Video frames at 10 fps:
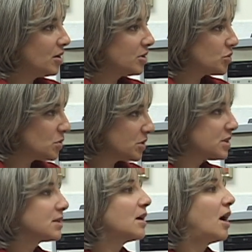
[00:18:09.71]
towards
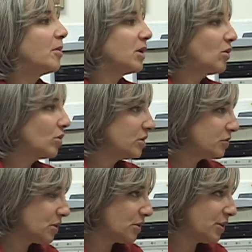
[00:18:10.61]
the common goal of
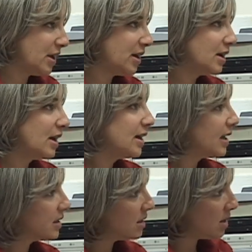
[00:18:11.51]
learning and
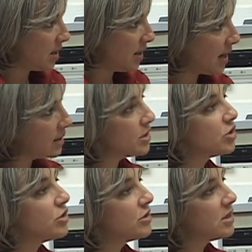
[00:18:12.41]
get the
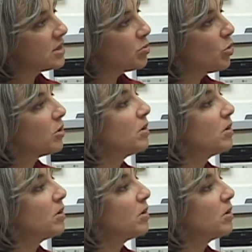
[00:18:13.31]
students more